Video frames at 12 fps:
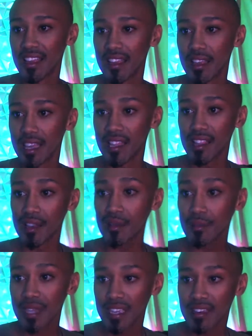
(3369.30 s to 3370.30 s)
Hello,
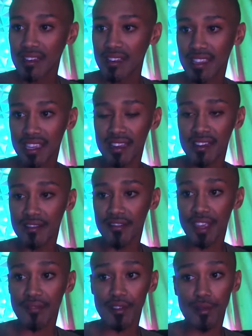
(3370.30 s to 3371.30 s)
Mia. Yeah, if you
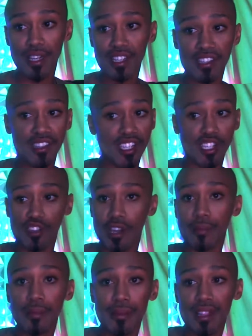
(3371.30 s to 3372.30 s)
have a question, just drop
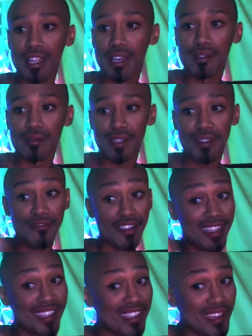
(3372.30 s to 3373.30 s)
it below. Don't forget
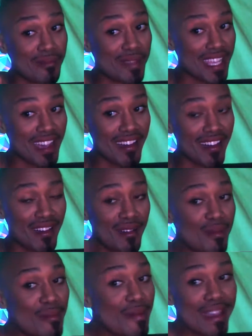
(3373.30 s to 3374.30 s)
to thumbs up.
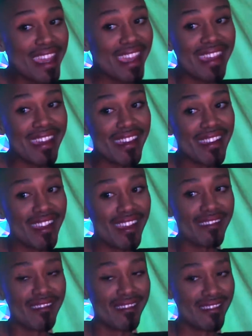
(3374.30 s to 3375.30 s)
And
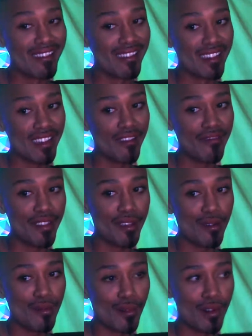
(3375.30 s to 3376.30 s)
if you
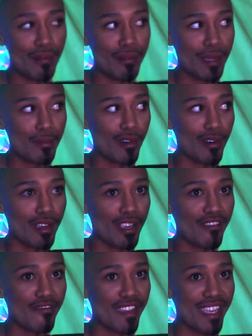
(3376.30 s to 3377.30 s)
want me more in your
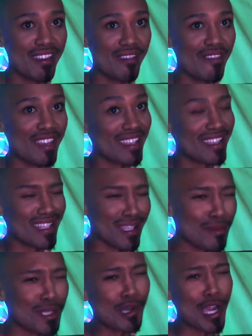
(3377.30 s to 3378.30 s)
feed, don't forget to
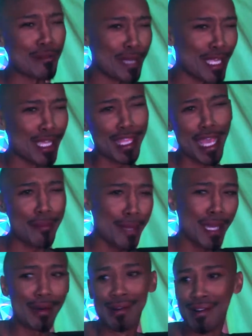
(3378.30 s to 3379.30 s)
subscribe and hit that bell.